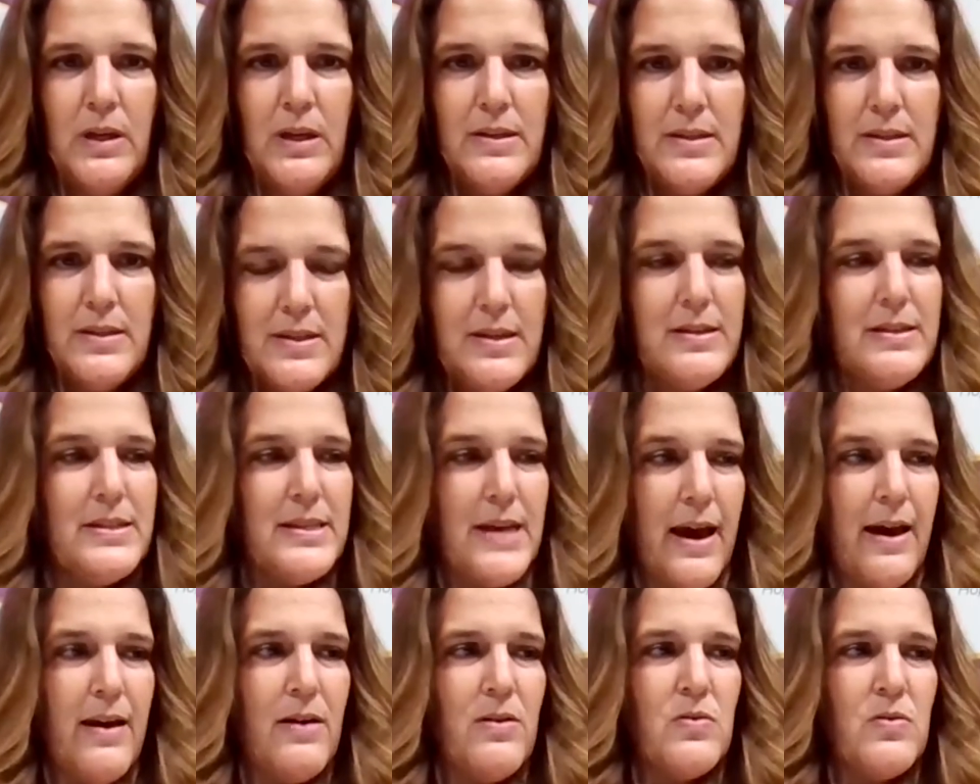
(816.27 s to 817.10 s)
Sit
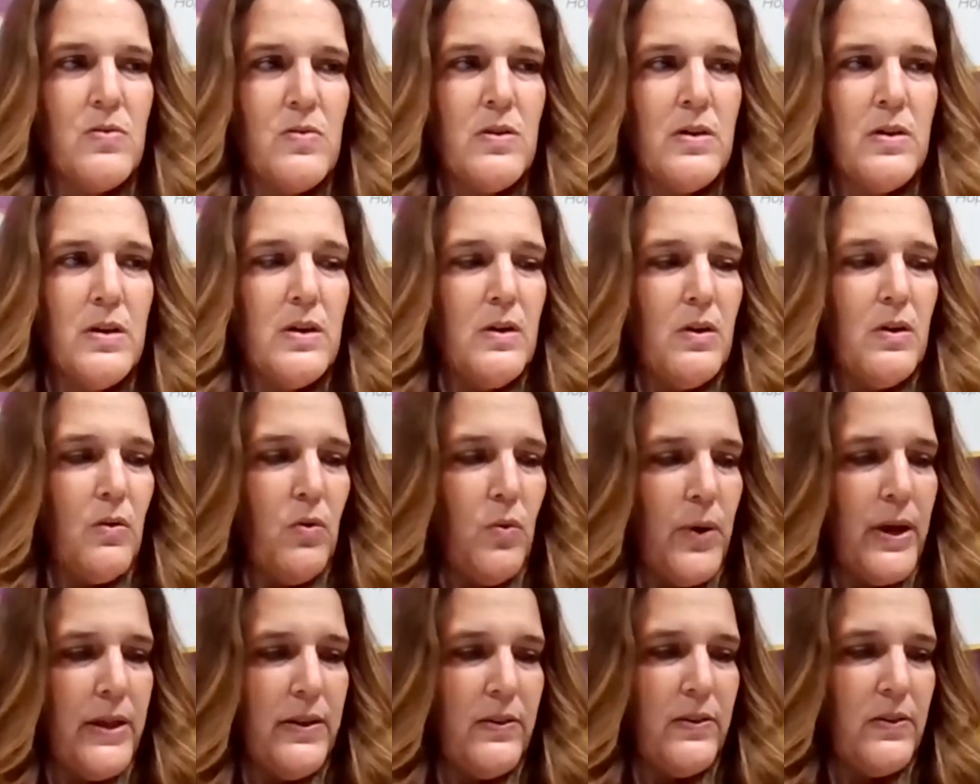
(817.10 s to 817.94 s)
down
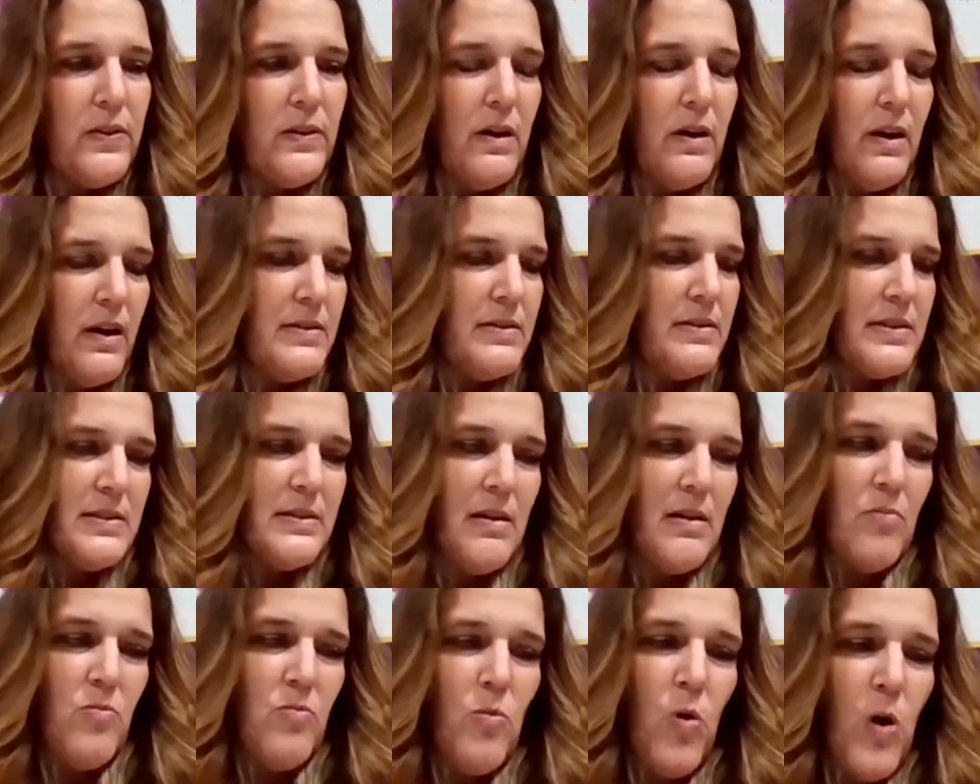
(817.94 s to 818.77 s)
with
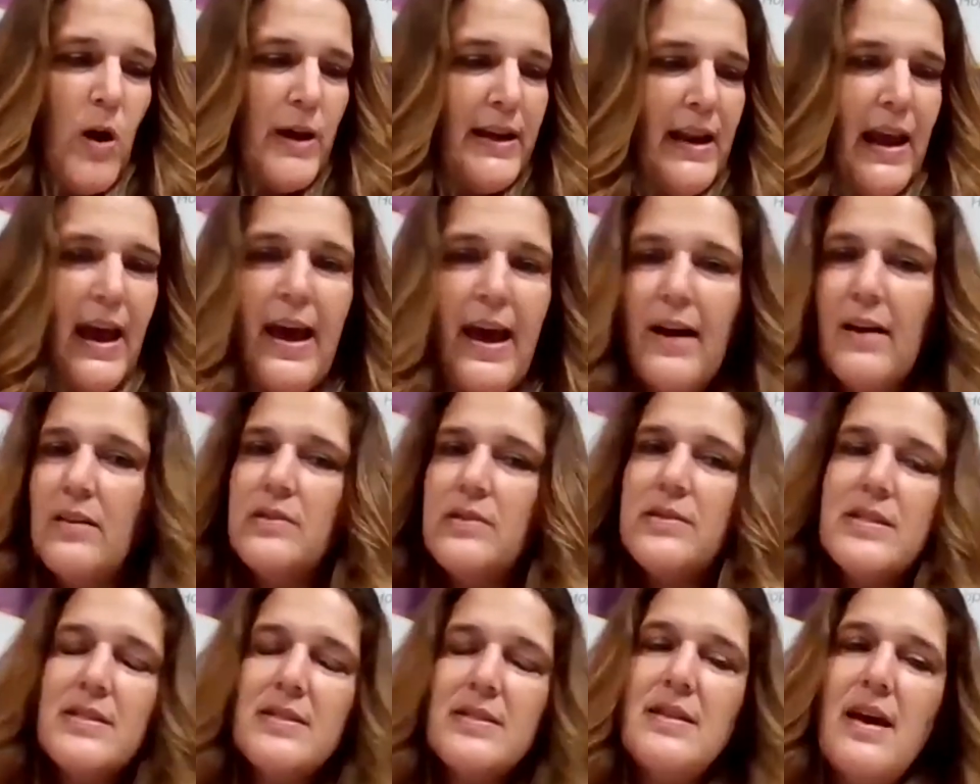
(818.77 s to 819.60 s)
someone
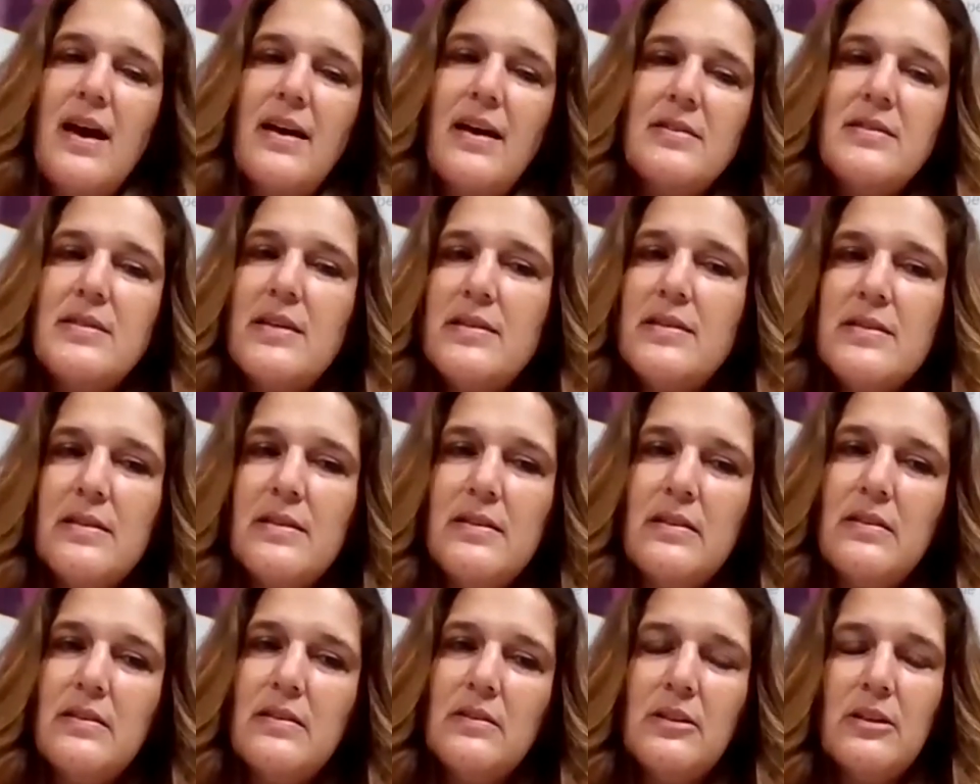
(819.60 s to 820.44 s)
else that
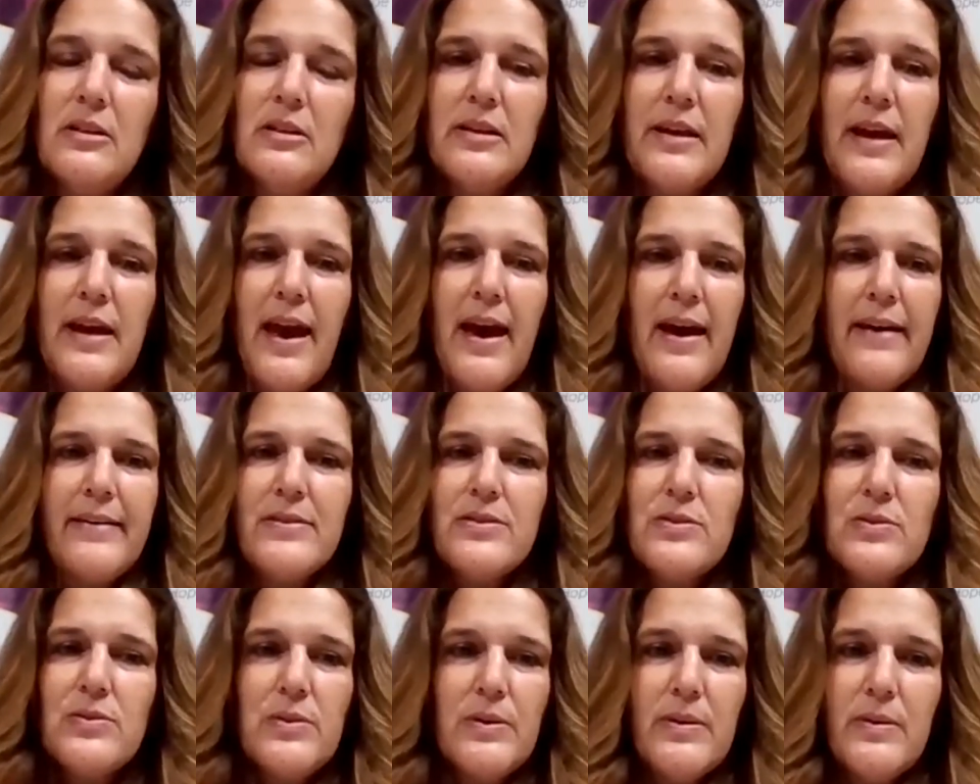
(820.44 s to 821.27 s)
doesn't look,
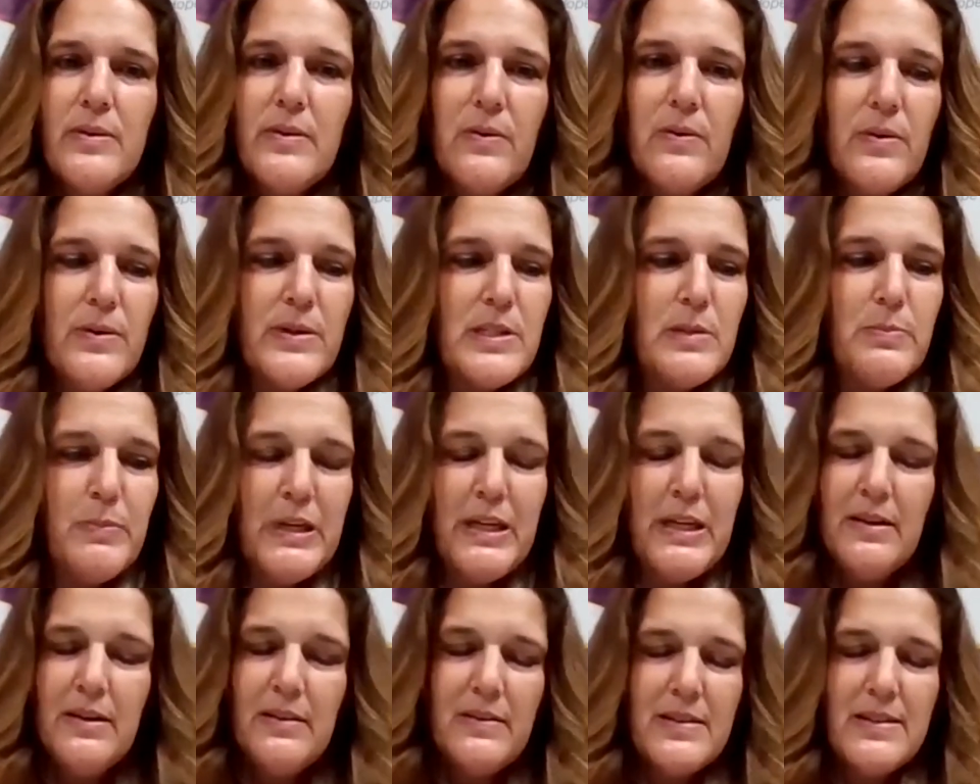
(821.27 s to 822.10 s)
act, or
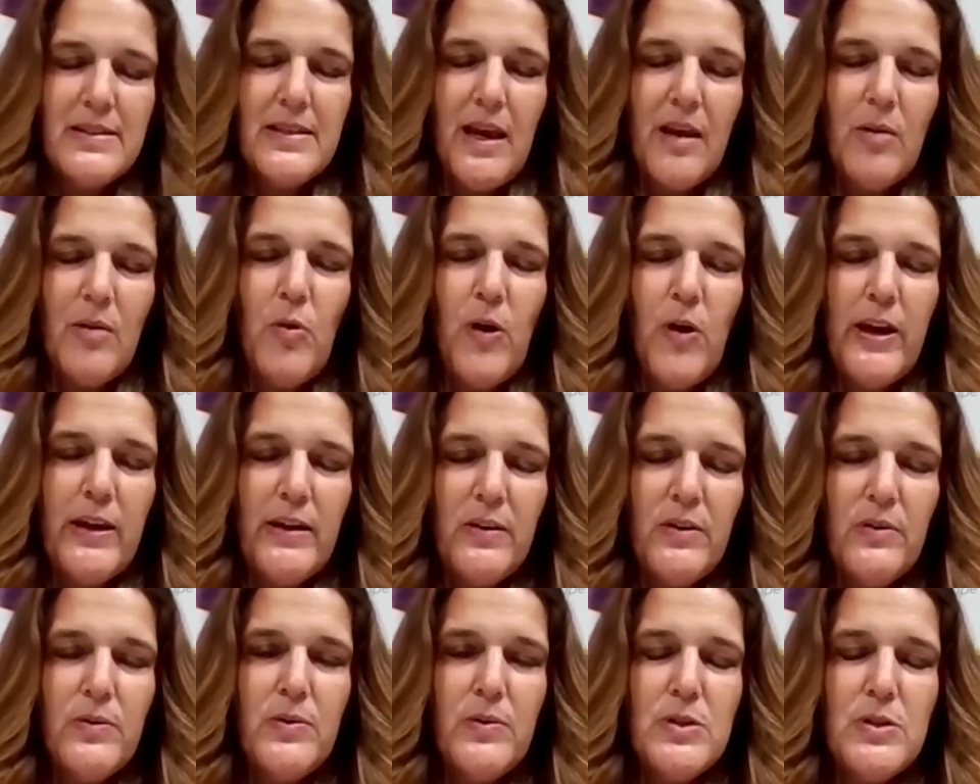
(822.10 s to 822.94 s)
speak in the same way
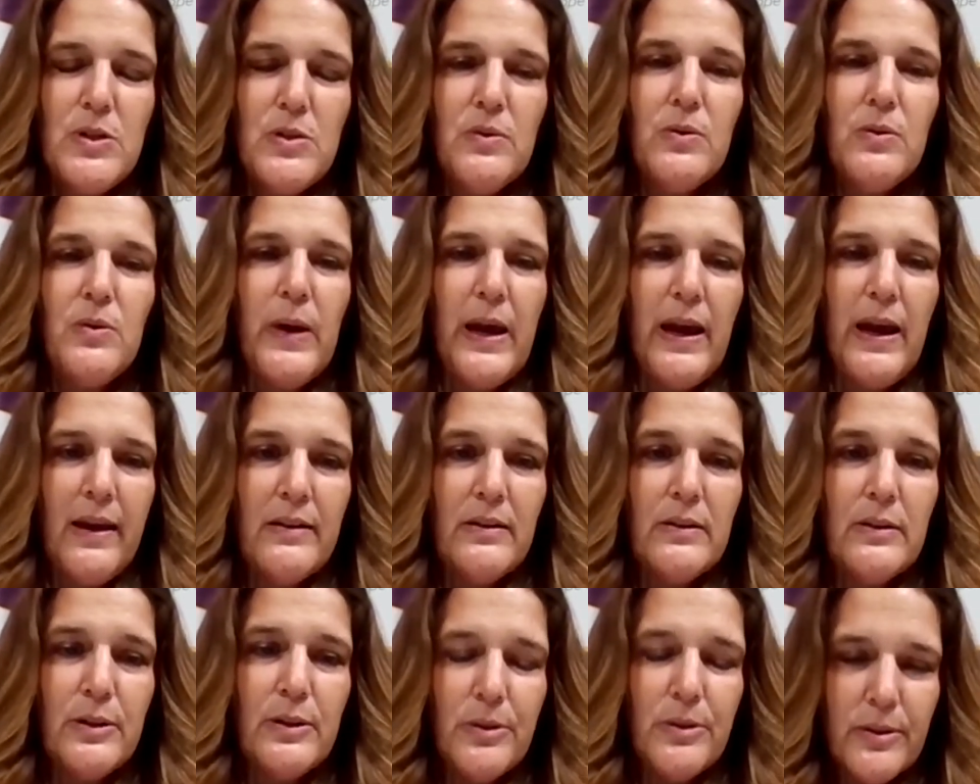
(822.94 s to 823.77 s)
you do,
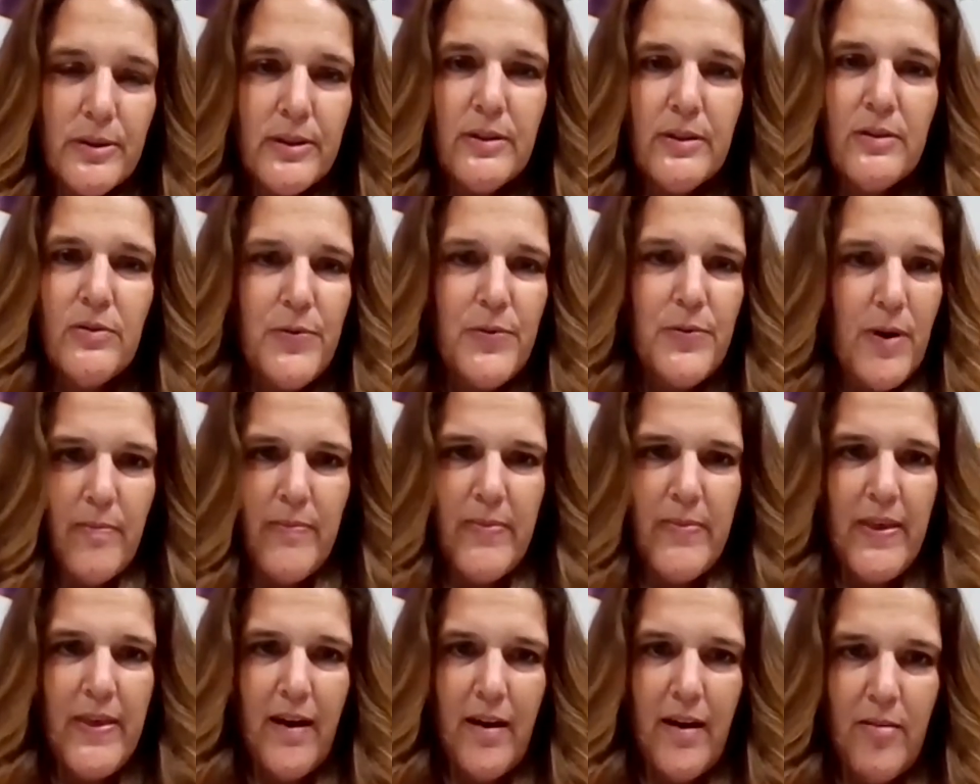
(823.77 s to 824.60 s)
and learn
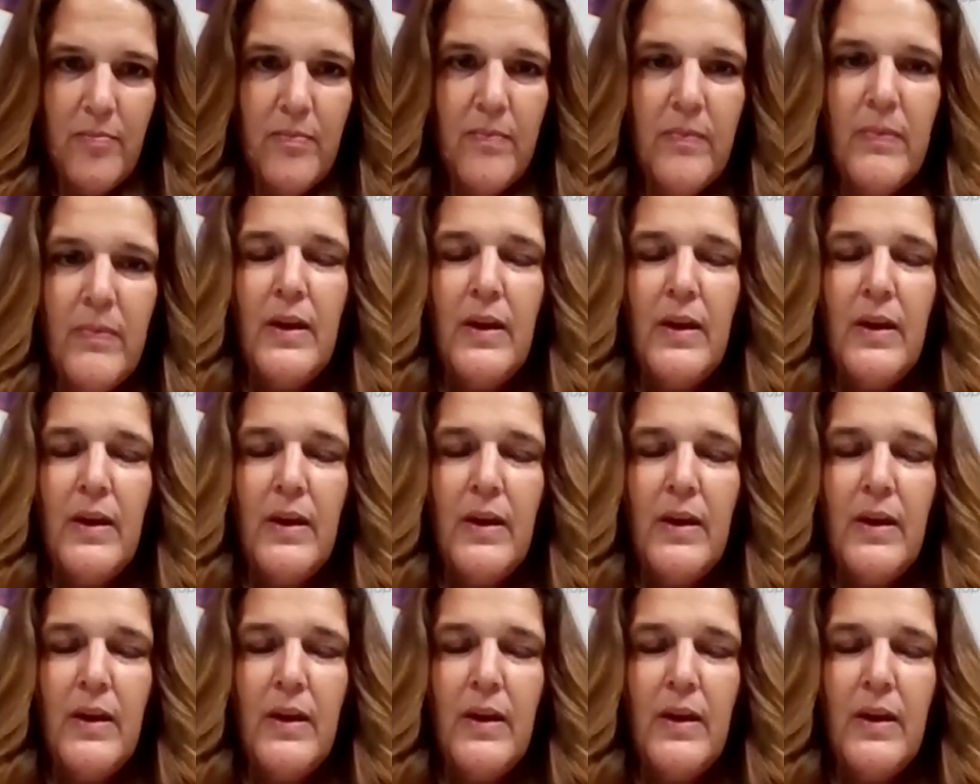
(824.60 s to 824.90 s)
from them.